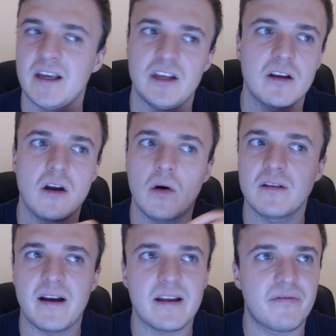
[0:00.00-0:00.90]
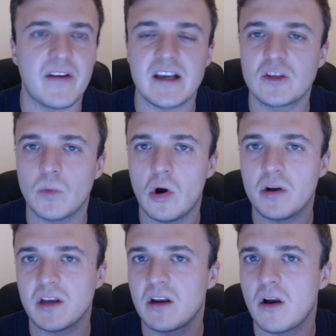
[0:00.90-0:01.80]
You can go on like Facebook,
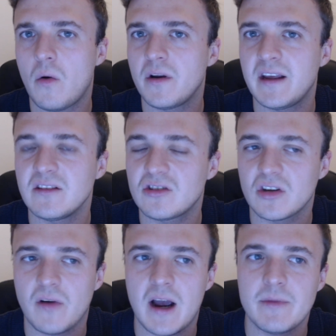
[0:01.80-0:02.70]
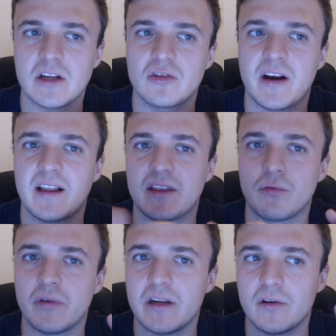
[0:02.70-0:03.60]
you can go on Instagram, you can try like the
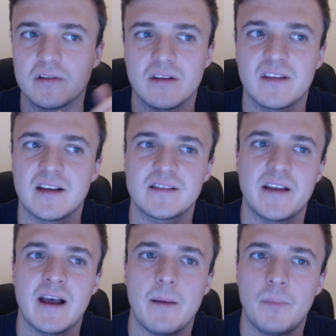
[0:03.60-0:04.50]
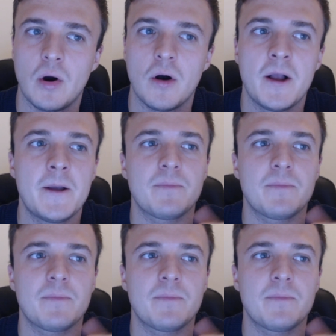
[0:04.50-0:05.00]
reels and things like that. But